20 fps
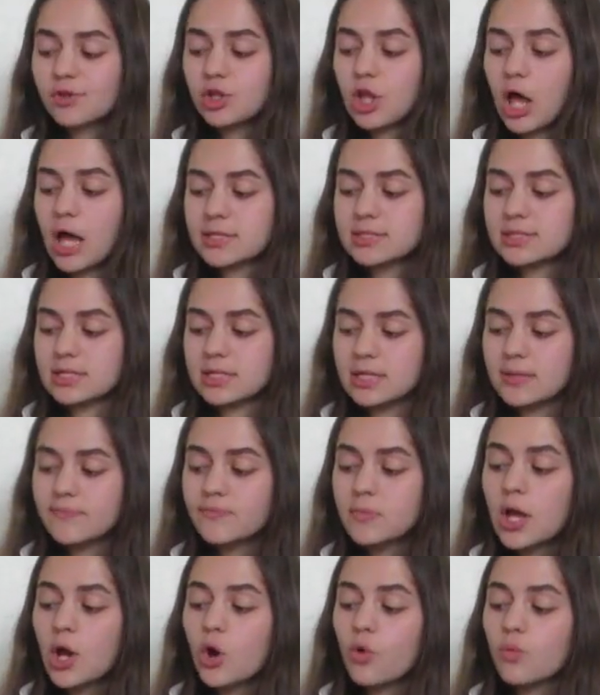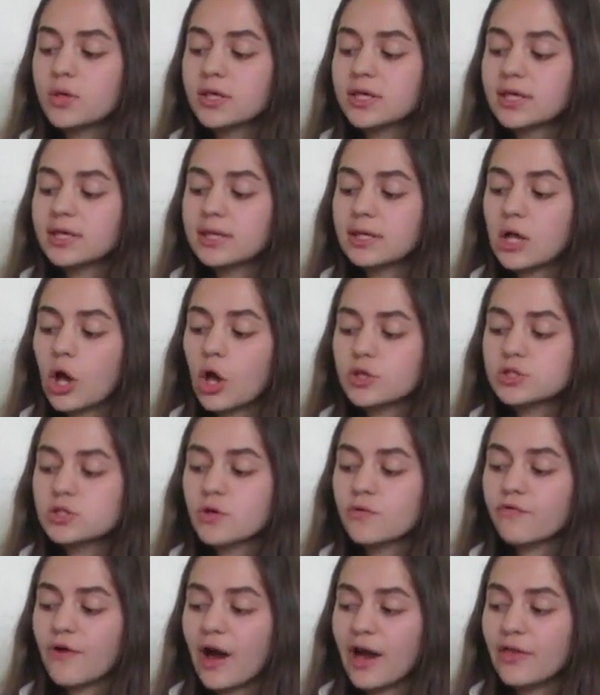velocity, we can
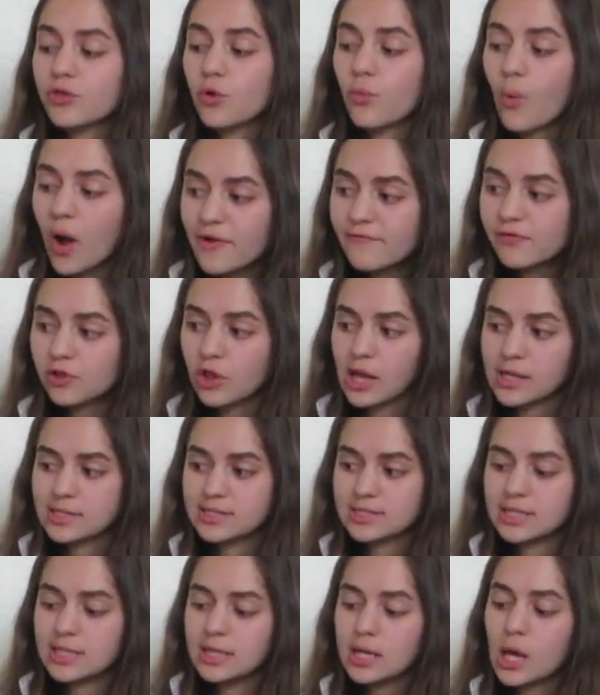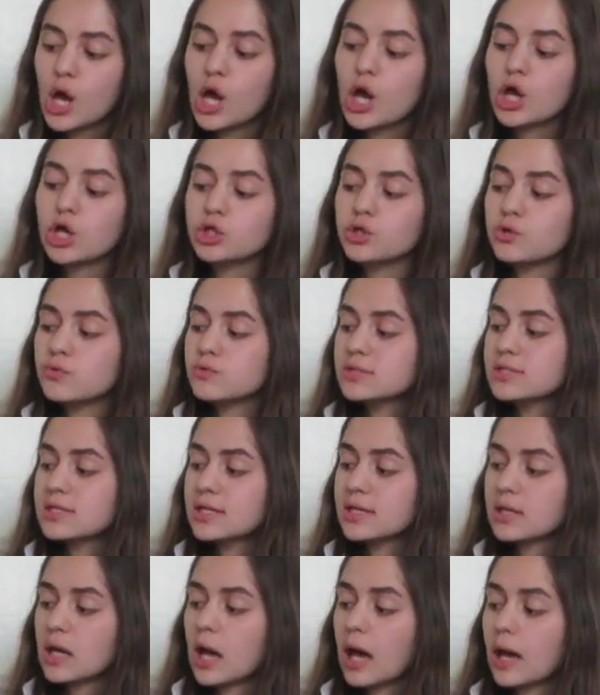also find the y velocity
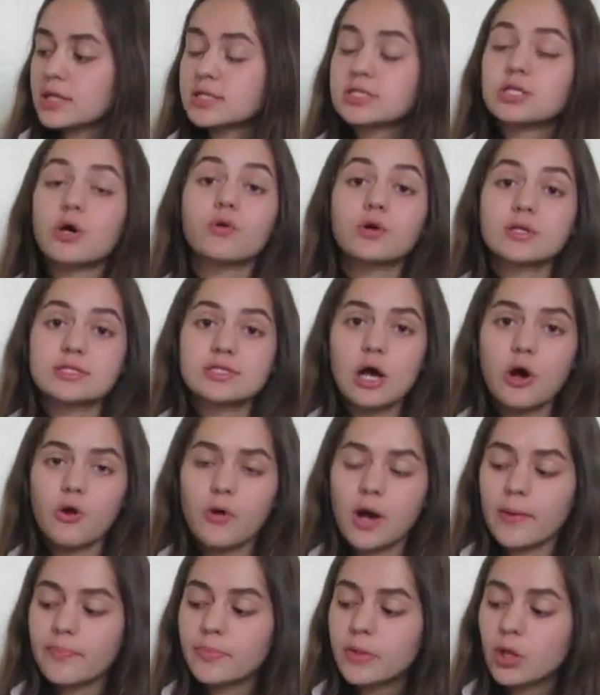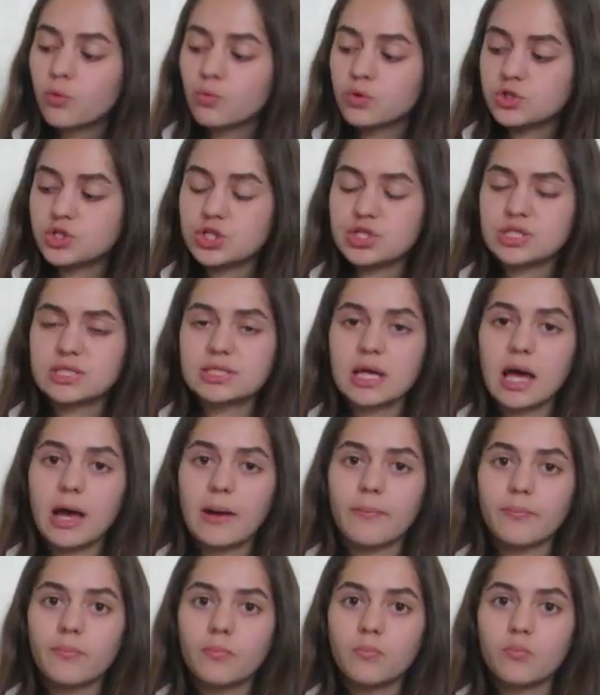using SOHCAHTOA, which
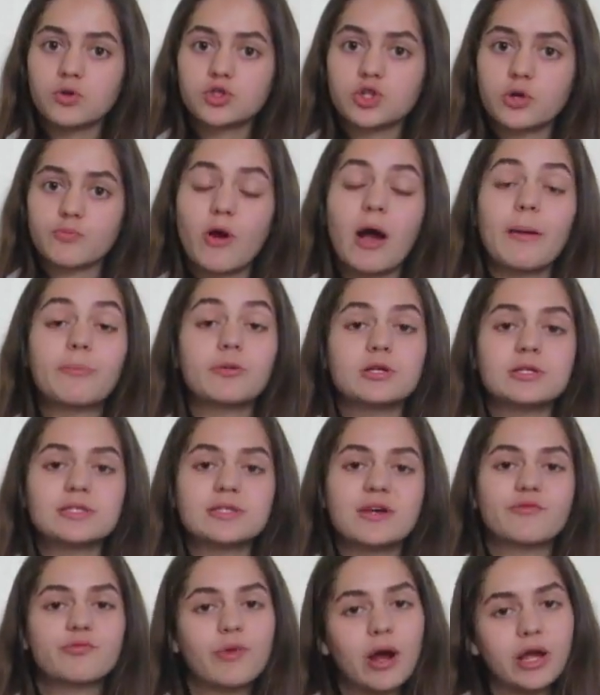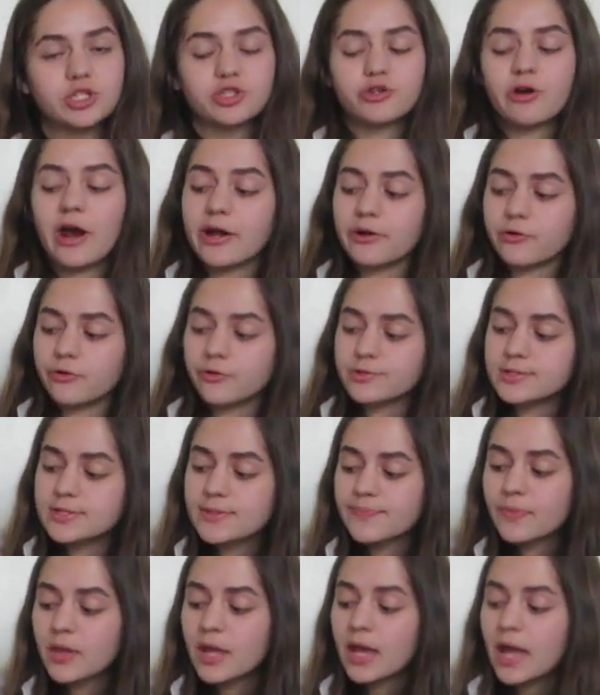are properties of right
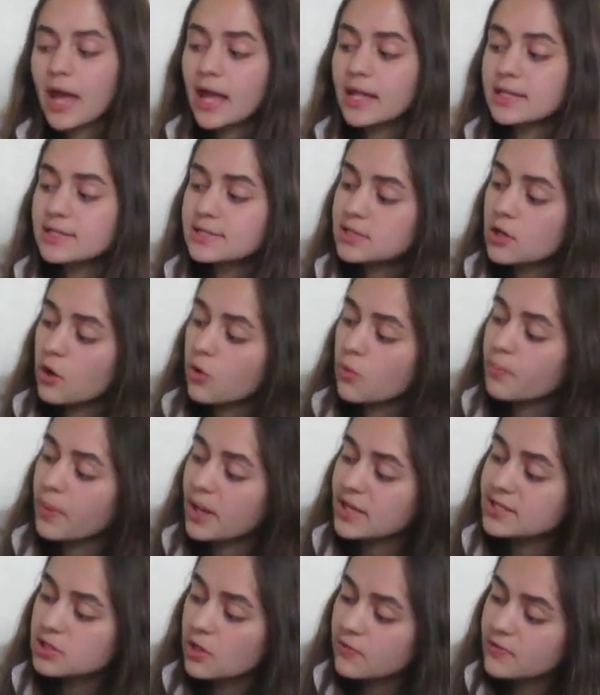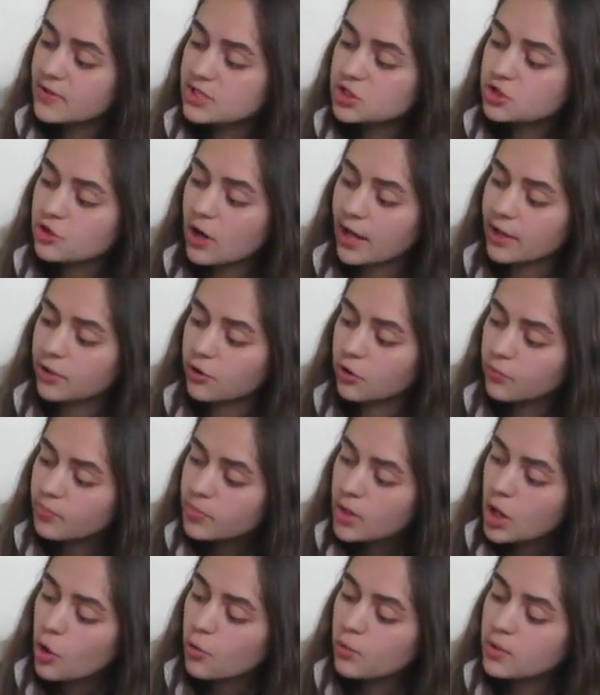triangles. And so based on this triangle,
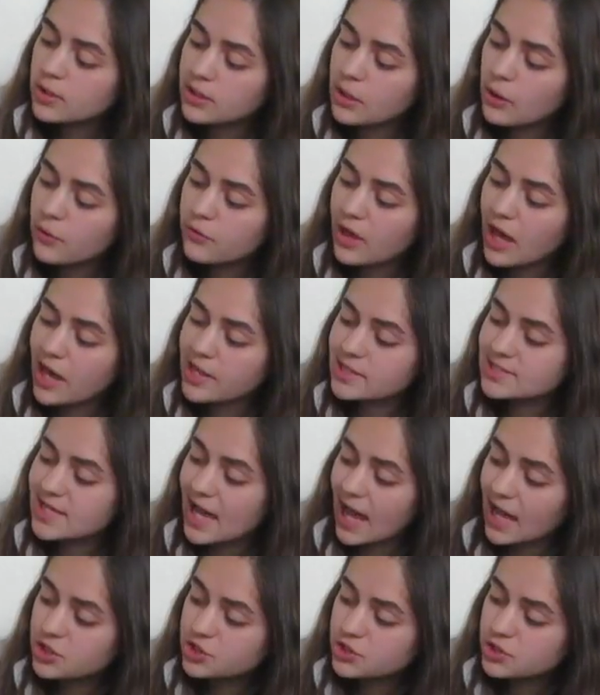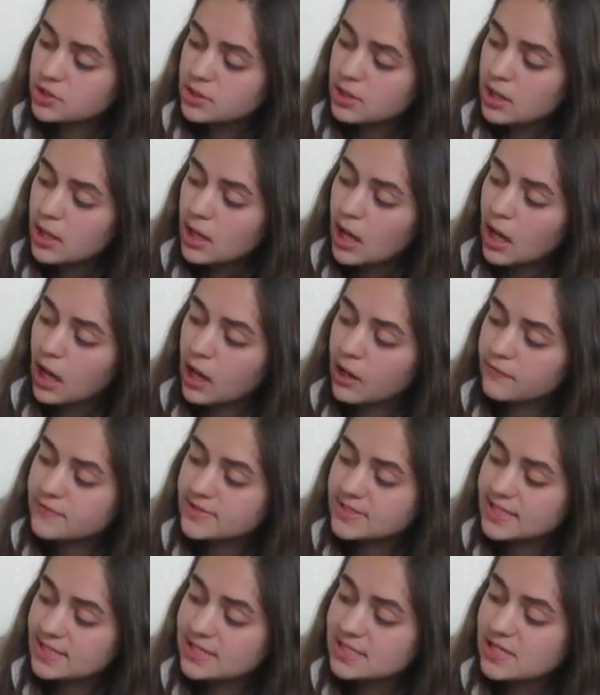we know that tangent of
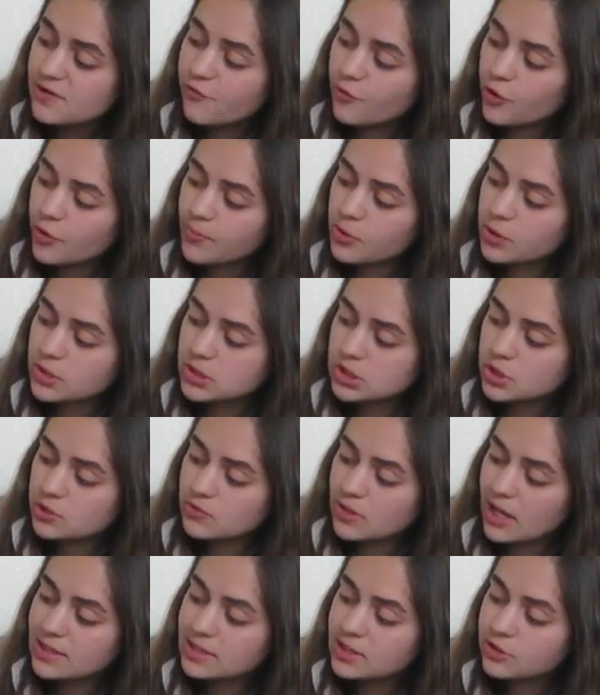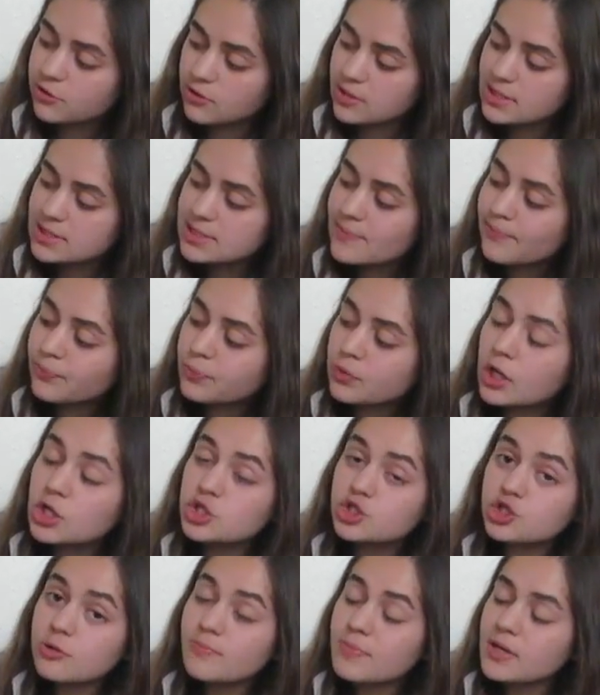64.29 degrees
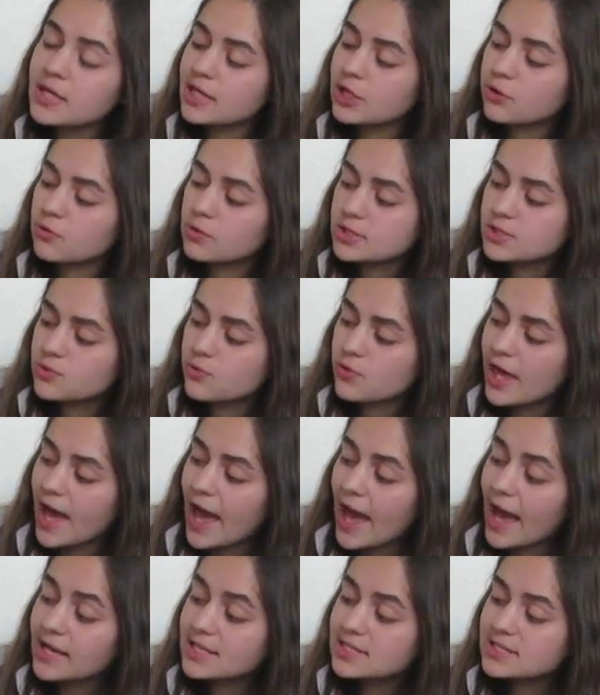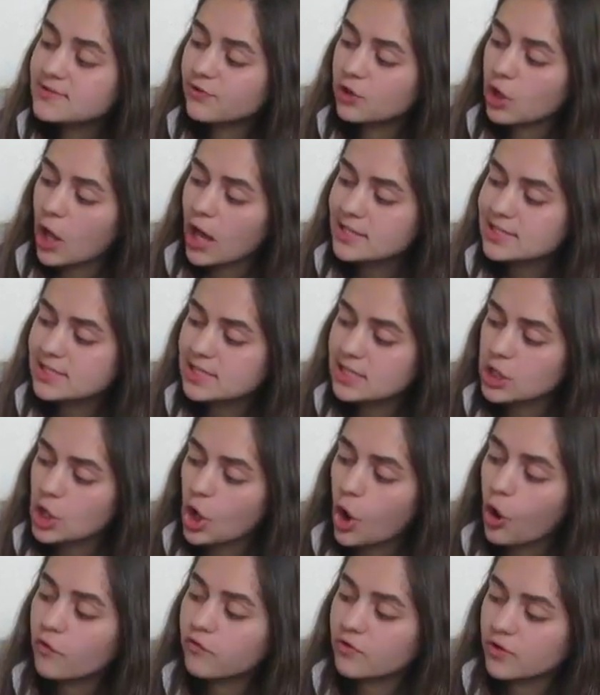should be equal to the x
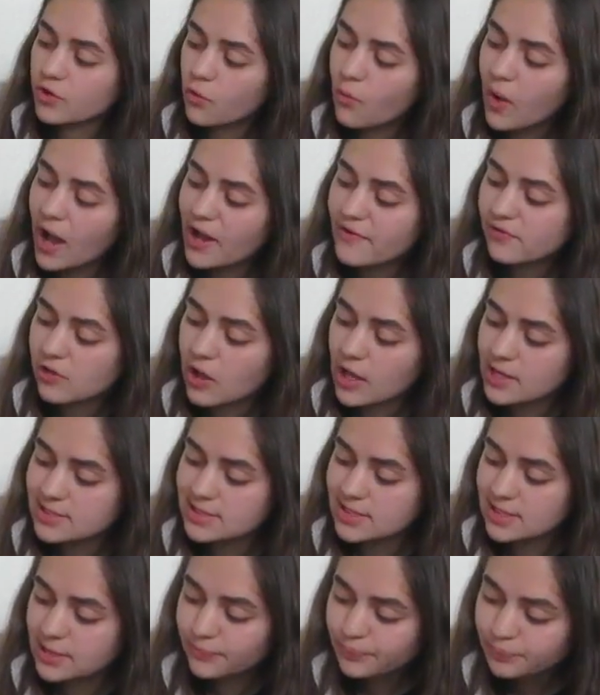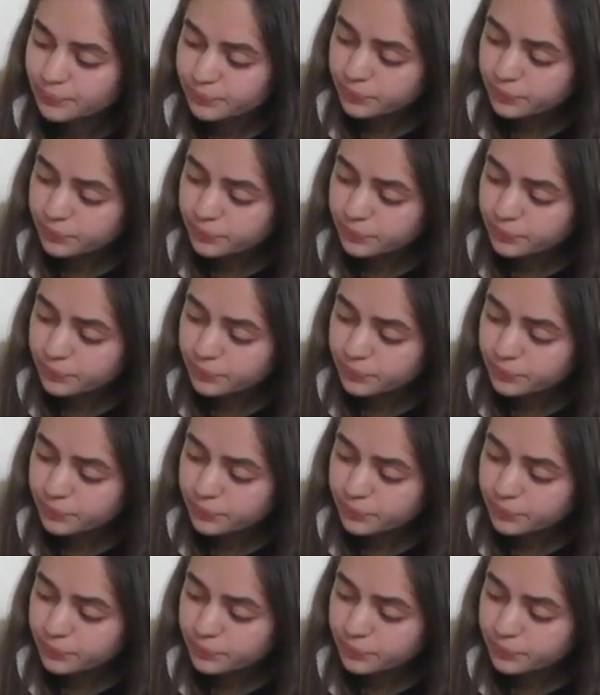velocity over the y velocity.